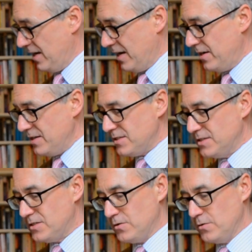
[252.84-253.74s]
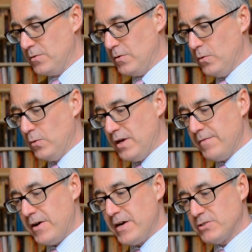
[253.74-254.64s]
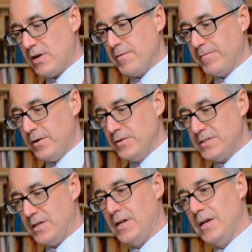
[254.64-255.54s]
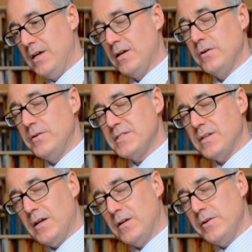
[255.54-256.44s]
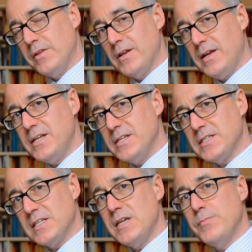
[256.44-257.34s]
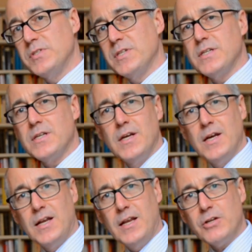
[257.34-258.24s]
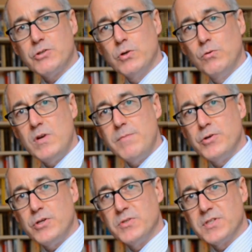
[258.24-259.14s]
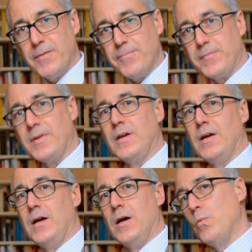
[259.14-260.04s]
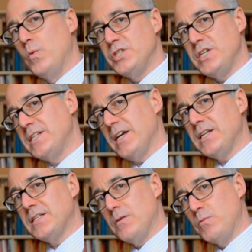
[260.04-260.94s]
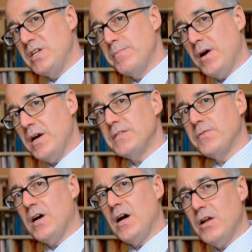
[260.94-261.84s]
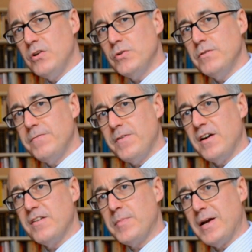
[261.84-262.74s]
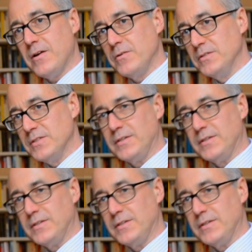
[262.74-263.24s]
and listens to all their various gramophones, including the latest, as he puts it, electrical reproducer, which he buys for £105,